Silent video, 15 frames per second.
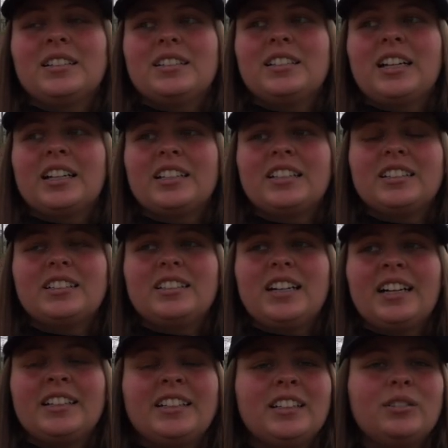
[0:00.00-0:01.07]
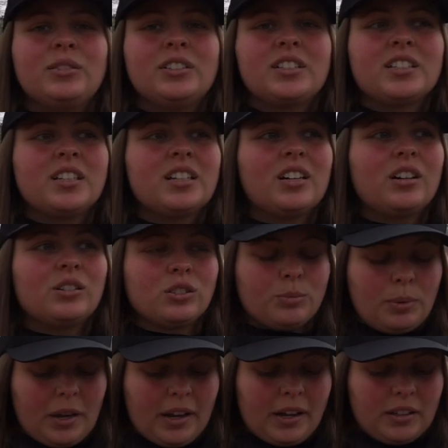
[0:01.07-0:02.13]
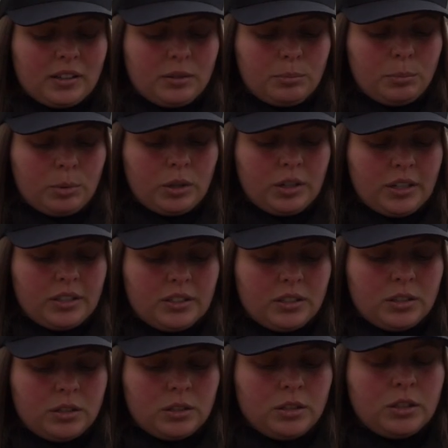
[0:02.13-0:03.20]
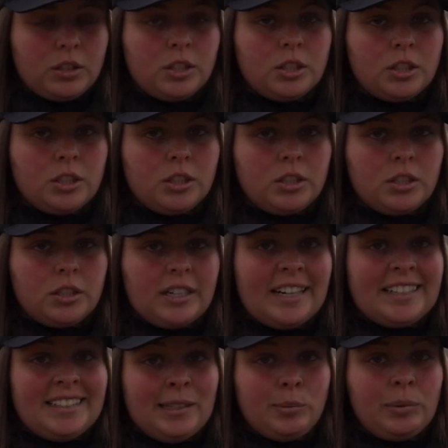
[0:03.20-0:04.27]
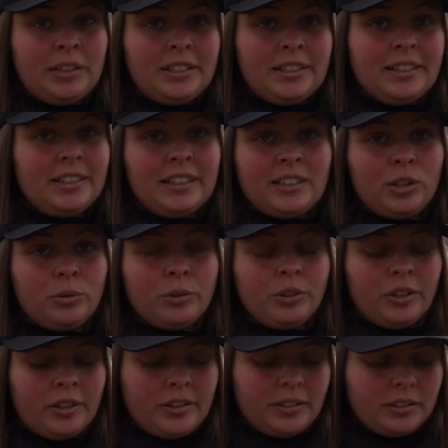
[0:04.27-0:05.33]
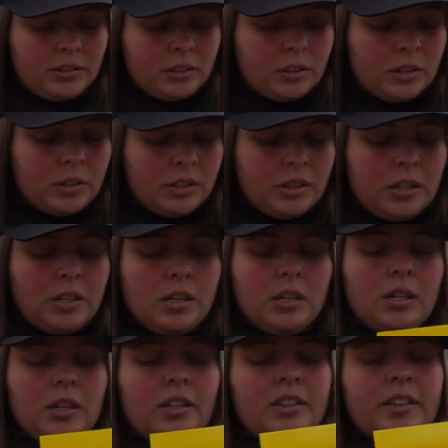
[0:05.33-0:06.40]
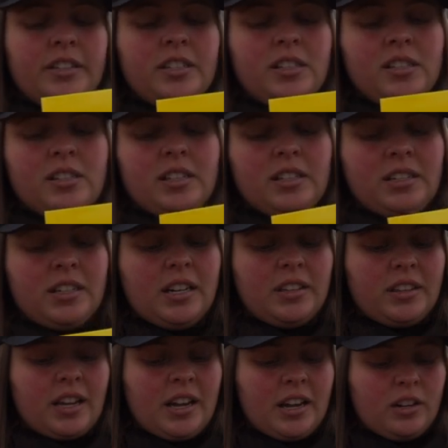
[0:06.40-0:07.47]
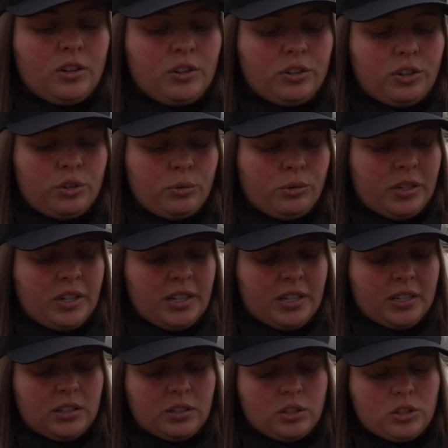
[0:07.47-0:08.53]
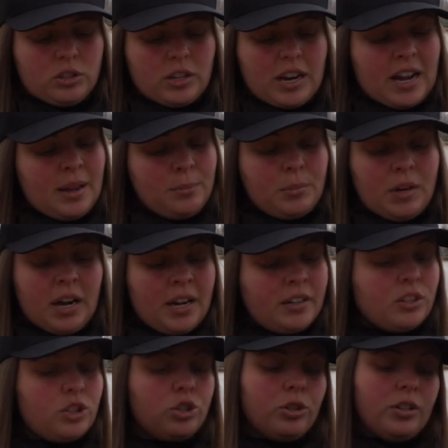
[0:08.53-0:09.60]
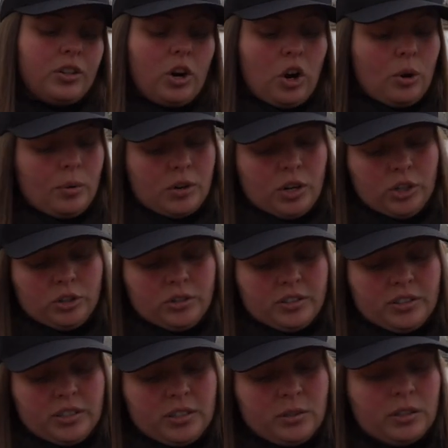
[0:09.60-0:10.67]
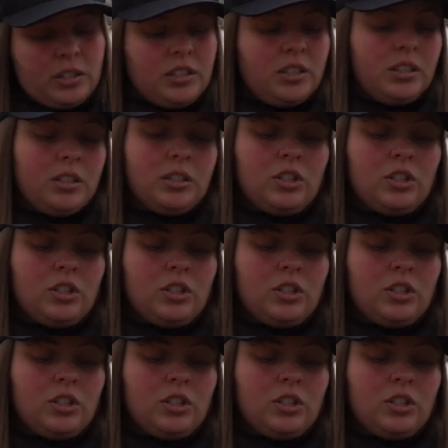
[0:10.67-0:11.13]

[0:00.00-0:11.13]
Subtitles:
a good idea when it's $10 a pack, but I did what I did. I don't regret it. This is the Death Adder 3-inch. I am not sure at all what color this is because it's in